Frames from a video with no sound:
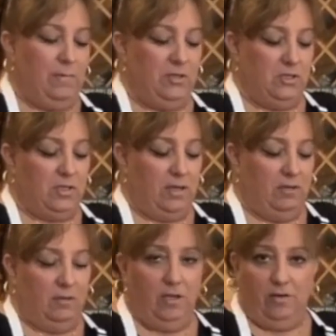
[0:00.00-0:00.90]
or maybe just
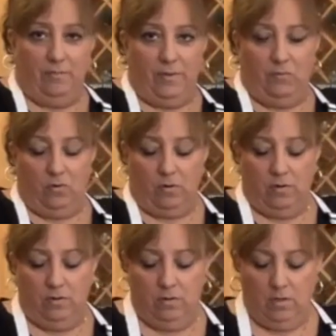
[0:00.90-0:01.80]
like a little bit
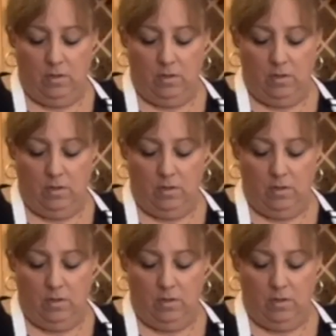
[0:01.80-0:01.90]
more